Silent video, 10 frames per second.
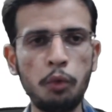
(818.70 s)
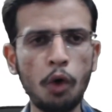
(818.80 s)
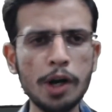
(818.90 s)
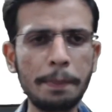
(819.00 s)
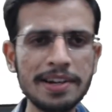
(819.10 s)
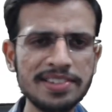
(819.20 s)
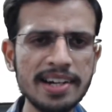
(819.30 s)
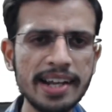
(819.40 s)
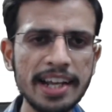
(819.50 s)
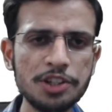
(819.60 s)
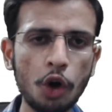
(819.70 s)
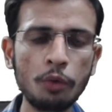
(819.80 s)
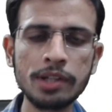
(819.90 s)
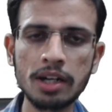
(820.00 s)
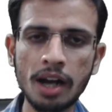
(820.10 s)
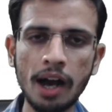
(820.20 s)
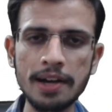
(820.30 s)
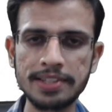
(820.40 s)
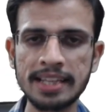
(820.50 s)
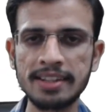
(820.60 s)
What percentage of the
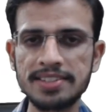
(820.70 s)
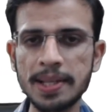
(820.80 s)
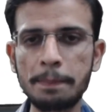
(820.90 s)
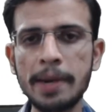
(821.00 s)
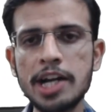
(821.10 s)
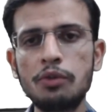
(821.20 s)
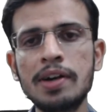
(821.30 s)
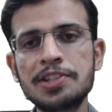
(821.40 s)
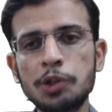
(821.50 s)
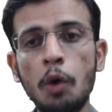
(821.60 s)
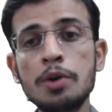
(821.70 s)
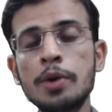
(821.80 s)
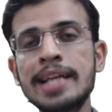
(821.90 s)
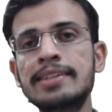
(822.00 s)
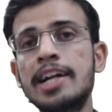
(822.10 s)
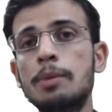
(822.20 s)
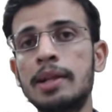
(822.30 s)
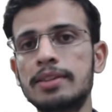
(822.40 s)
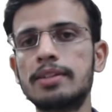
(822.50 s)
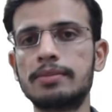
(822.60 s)
cars in the shipment were sold during that
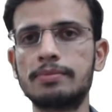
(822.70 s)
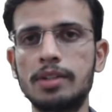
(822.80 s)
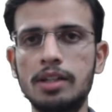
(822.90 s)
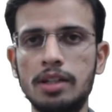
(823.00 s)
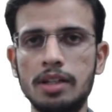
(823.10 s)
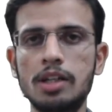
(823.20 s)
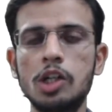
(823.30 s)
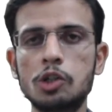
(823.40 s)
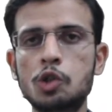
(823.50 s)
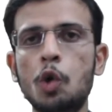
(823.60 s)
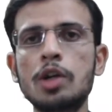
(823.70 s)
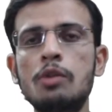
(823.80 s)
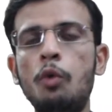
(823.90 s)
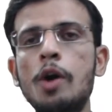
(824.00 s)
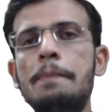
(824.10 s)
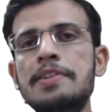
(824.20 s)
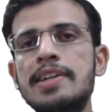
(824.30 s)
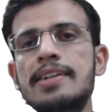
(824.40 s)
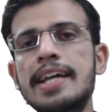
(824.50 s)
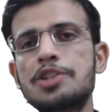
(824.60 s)
month? Total, what
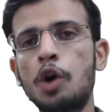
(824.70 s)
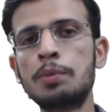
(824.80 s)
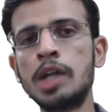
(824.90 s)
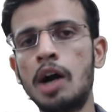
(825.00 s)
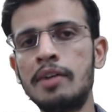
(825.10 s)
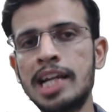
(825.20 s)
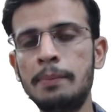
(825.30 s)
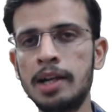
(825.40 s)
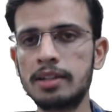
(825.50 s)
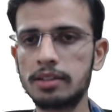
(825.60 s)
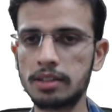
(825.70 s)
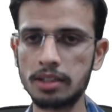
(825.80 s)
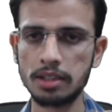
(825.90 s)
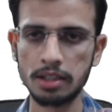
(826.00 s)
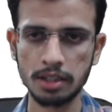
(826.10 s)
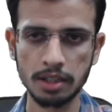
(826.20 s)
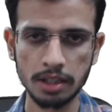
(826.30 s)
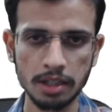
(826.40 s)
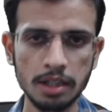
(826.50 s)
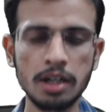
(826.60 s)
percentage of the available
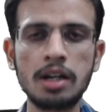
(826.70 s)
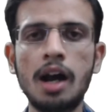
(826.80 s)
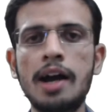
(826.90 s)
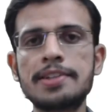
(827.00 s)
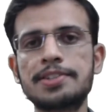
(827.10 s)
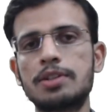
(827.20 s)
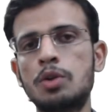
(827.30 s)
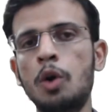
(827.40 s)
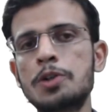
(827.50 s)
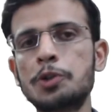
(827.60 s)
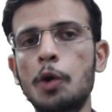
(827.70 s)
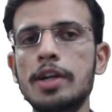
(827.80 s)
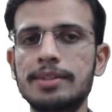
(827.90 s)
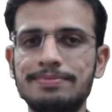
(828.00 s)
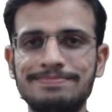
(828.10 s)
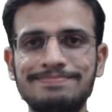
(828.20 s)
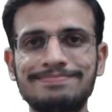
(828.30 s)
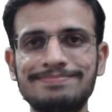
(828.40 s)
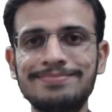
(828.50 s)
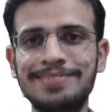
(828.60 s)
cars got sold?
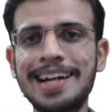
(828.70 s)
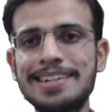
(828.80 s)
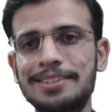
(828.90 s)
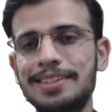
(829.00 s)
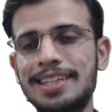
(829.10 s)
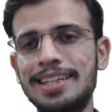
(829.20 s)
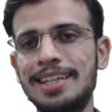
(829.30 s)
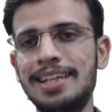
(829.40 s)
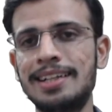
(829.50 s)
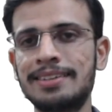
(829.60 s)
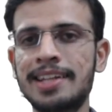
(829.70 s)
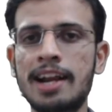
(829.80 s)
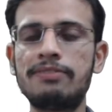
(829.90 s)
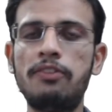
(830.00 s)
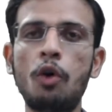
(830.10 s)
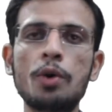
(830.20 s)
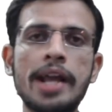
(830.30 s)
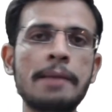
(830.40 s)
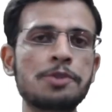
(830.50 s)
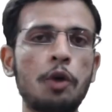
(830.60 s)
Right? There are
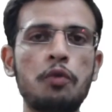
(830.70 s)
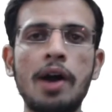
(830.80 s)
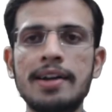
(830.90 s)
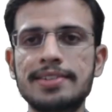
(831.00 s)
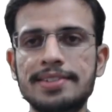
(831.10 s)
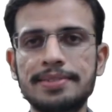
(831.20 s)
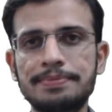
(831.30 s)
types of cars.